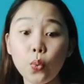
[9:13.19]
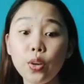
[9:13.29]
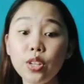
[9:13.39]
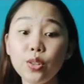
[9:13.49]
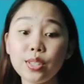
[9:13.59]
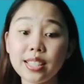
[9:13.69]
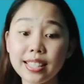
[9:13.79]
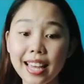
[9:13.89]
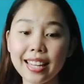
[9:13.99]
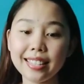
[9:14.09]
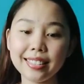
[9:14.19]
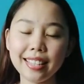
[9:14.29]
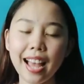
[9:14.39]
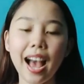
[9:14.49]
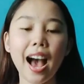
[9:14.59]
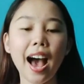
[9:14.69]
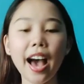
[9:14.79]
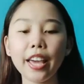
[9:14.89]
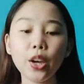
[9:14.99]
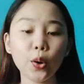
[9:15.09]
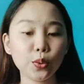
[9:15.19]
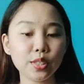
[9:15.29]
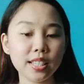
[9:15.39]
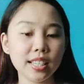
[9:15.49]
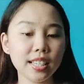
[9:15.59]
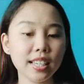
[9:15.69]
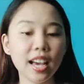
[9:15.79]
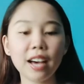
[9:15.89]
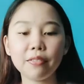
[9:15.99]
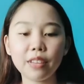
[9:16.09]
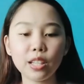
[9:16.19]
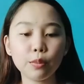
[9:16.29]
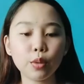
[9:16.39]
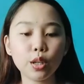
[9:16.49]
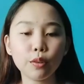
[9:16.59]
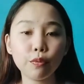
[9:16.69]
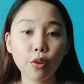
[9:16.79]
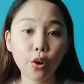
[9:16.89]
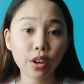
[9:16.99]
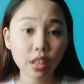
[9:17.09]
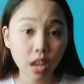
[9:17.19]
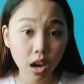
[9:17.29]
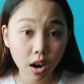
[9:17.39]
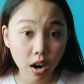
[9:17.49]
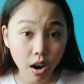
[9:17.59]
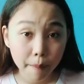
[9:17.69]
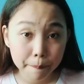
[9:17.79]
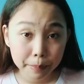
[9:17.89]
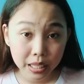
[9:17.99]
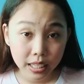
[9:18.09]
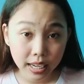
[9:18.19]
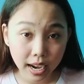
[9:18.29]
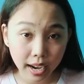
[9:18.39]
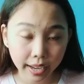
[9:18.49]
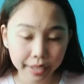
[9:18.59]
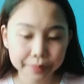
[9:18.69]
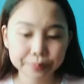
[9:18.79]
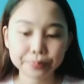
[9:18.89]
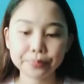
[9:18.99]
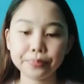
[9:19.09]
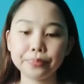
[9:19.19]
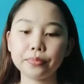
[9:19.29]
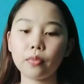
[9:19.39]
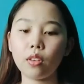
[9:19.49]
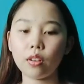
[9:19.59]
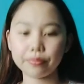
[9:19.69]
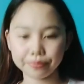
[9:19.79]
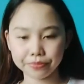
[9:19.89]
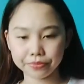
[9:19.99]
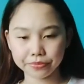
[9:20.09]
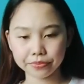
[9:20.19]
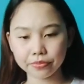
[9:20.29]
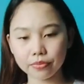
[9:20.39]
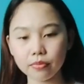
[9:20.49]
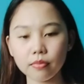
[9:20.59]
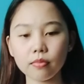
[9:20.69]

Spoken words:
May 14 and 15, list prices are cut for Raspberry Pi models.